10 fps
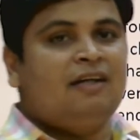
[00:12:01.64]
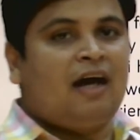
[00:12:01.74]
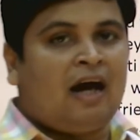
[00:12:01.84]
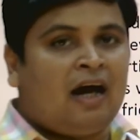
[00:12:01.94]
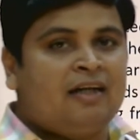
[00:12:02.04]

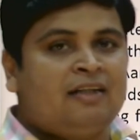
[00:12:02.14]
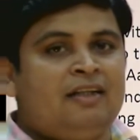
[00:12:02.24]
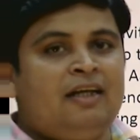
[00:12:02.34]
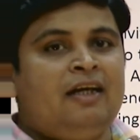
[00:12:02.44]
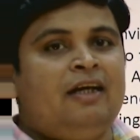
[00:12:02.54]

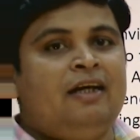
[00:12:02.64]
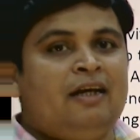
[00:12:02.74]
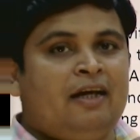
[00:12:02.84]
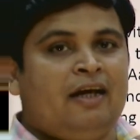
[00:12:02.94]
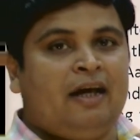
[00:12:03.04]
Aarti
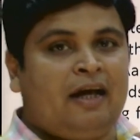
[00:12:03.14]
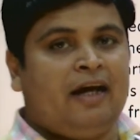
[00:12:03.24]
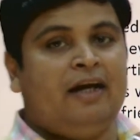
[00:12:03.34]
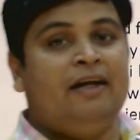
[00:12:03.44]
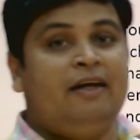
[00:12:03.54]

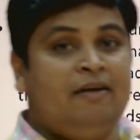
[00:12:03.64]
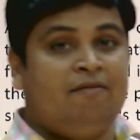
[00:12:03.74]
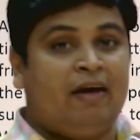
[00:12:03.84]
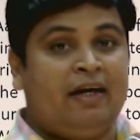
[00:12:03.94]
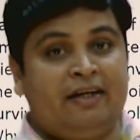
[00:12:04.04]
had
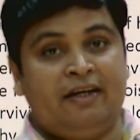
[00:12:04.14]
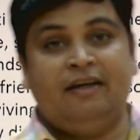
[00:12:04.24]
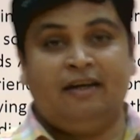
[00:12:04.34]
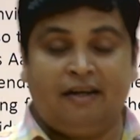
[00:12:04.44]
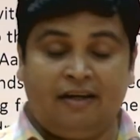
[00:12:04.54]

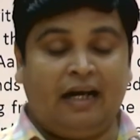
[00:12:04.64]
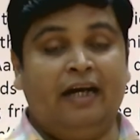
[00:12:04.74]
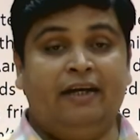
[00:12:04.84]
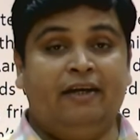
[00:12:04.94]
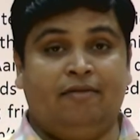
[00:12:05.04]
invited
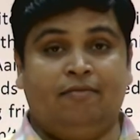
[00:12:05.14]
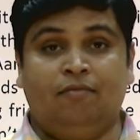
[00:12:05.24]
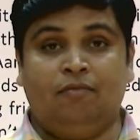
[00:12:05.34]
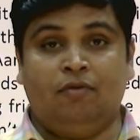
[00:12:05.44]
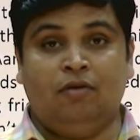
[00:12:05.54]
died.
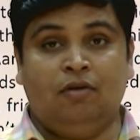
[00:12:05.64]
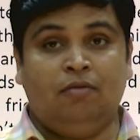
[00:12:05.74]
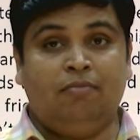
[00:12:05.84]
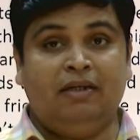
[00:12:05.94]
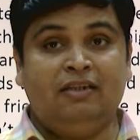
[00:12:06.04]

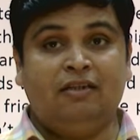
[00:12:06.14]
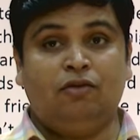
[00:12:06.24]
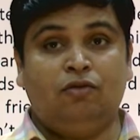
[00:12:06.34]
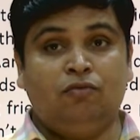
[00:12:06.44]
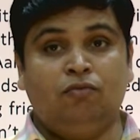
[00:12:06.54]
Means
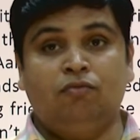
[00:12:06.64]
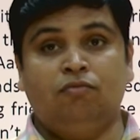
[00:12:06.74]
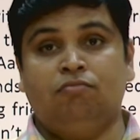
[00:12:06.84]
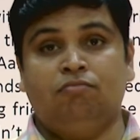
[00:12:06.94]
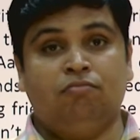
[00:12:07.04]

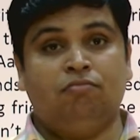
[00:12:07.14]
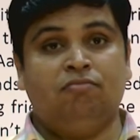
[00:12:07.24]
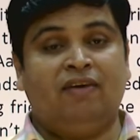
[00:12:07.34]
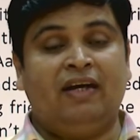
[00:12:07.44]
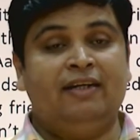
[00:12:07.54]
two
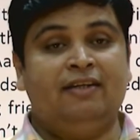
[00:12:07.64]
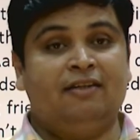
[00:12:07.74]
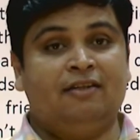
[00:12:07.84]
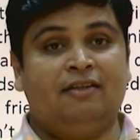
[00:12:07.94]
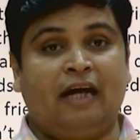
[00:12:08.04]

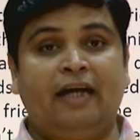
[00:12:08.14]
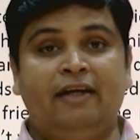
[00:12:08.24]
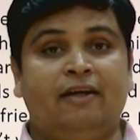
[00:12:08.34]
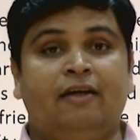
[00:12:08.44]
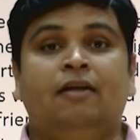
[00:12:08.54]
friends
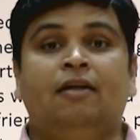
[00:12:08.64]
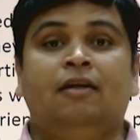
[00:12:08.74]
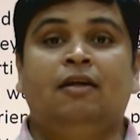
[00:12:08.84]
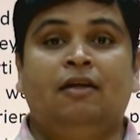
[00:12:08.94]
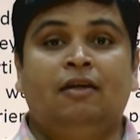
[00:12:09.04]
died.
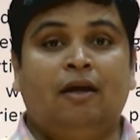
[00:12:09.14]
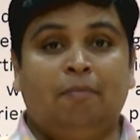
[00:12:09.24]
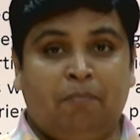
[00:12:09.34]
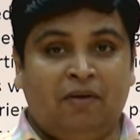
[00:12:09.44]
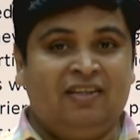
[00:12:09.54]
The
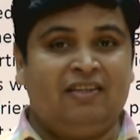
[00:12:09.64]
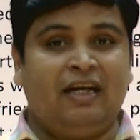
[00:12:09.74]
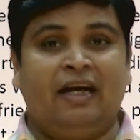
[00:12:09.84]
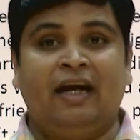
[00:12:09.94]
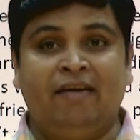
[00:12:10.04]
police
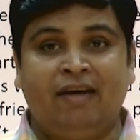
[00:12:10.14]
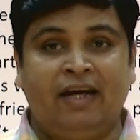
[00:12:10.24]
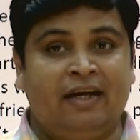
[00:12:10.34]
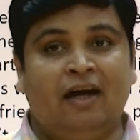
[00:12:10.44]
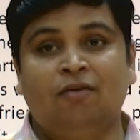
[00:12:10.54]
arrived
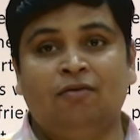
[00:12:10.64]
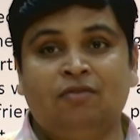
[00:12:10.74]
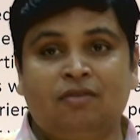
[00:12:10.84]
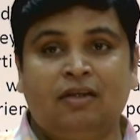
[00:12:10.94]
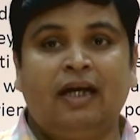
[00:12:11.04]
at
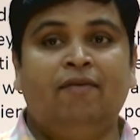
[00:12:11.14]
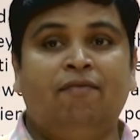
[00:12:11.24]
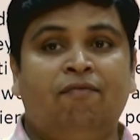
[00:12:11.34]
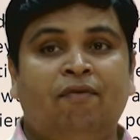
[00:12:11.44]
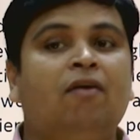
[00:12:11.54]
house and
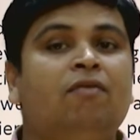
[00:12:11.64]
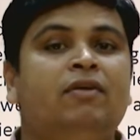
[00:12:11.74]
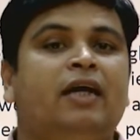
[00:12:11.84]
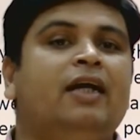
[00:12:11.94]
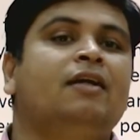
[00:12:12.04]
found
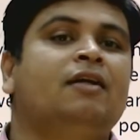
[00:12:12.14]
that